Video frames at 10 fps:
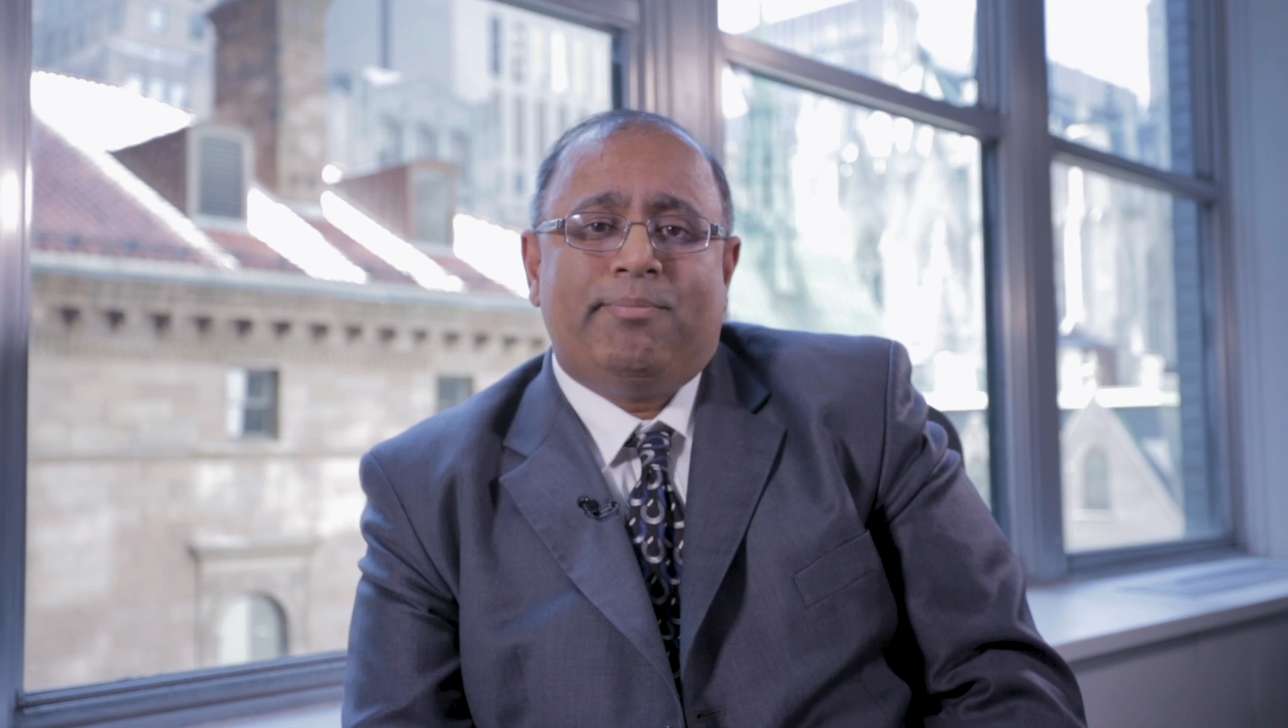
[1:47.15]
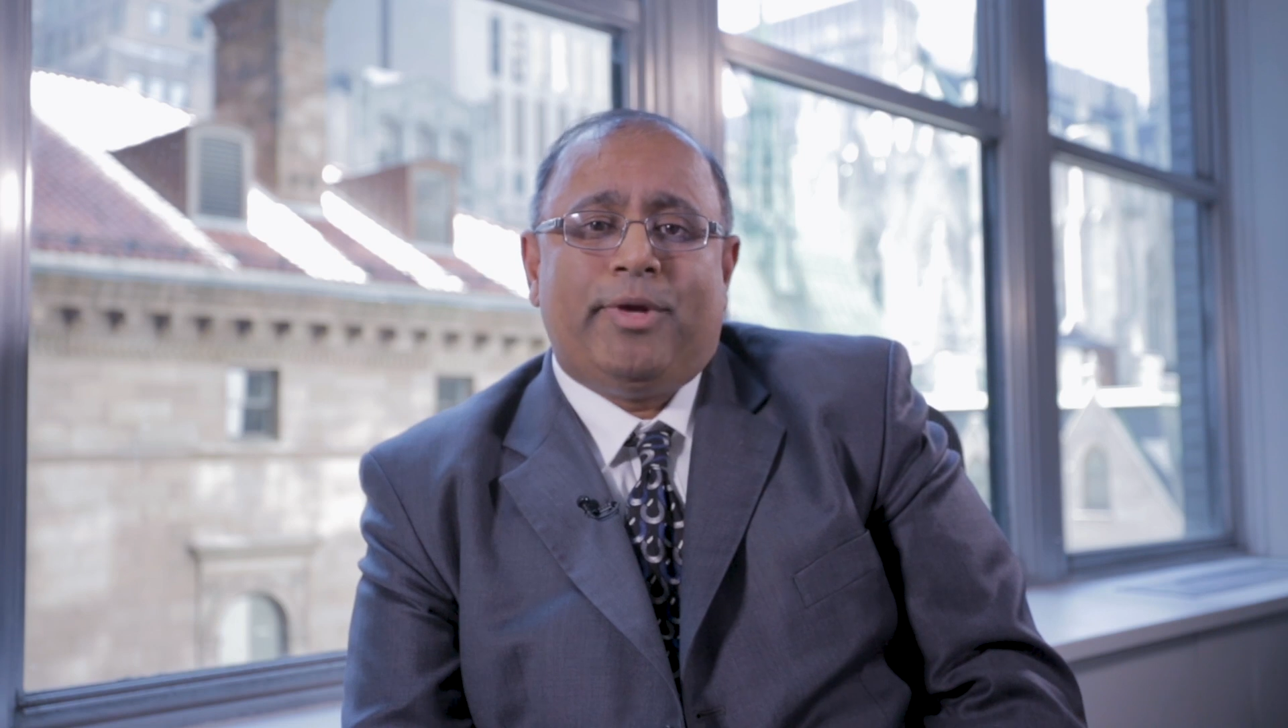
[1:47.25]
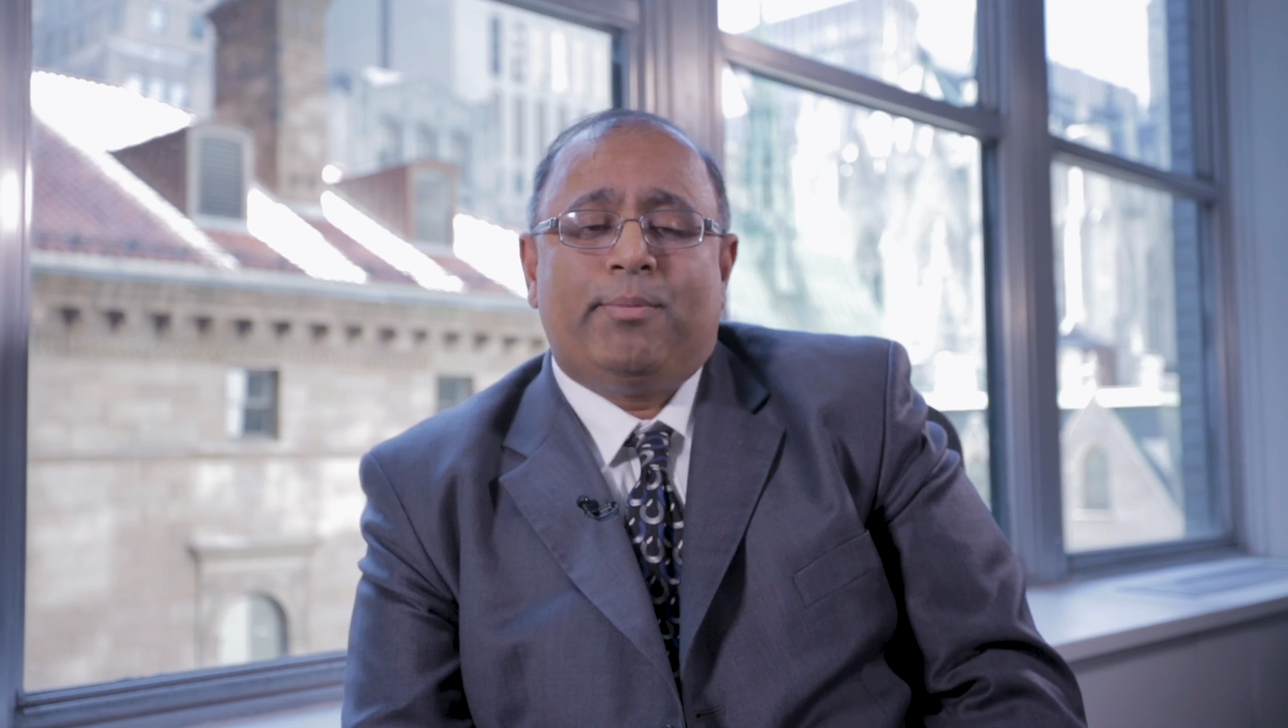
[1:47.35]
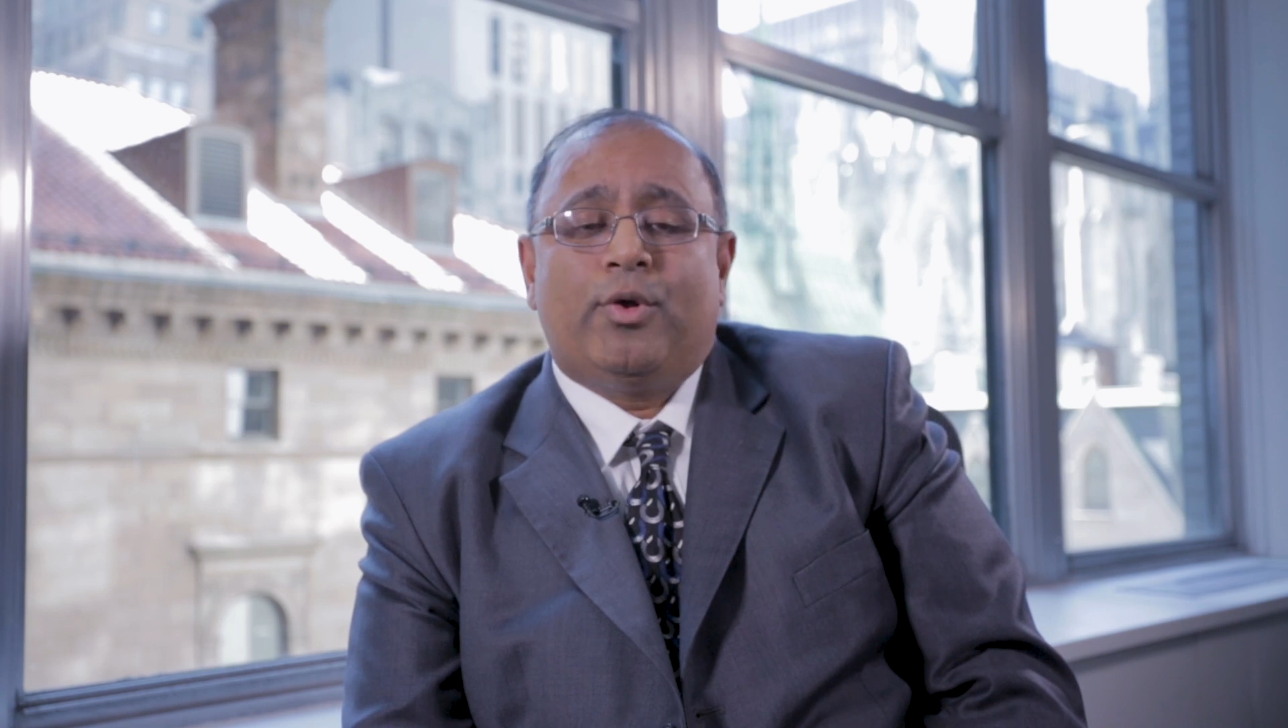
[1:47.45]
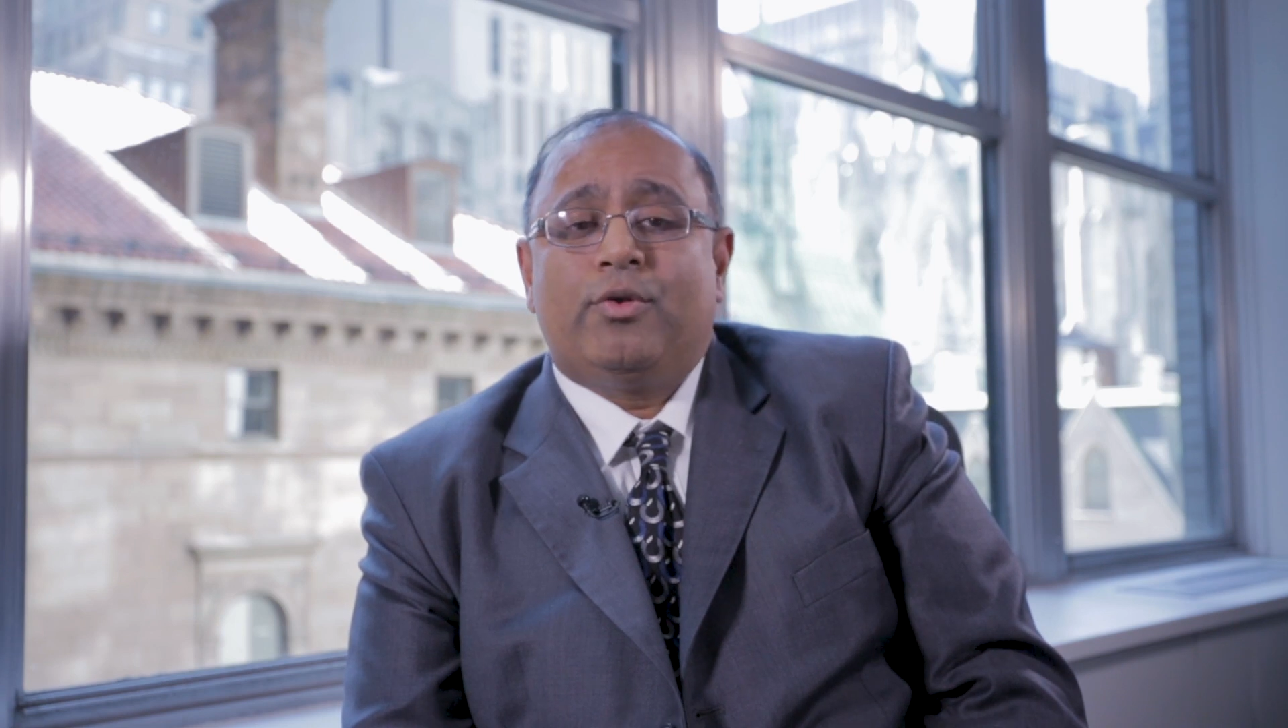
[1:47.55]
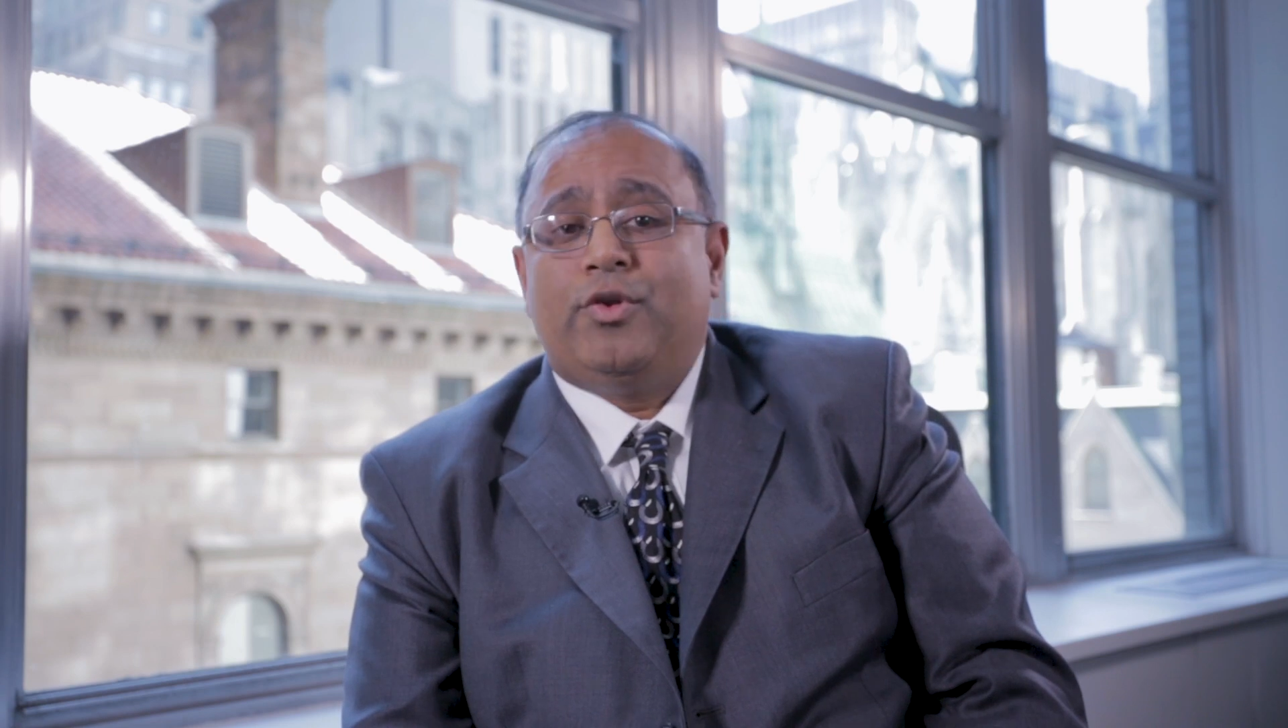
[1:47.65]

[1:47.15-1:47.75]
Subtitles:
people